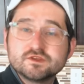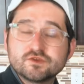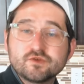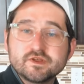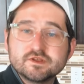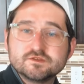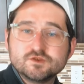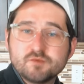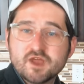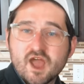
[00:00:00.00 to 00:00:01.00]
the ingredients
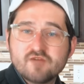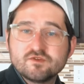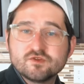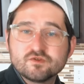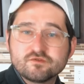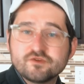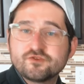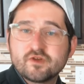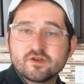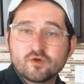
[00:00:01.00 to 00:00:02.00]
you may have in your
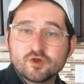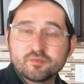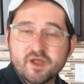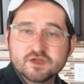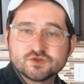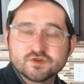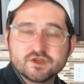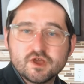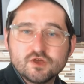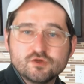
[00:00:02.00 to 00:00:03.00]
refrigerator or your
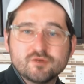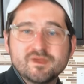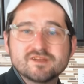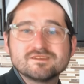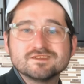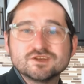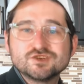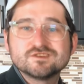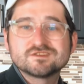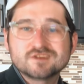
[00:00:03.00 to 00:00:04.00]
pantry, you can make a
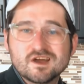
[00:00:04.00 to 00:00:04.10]
delicious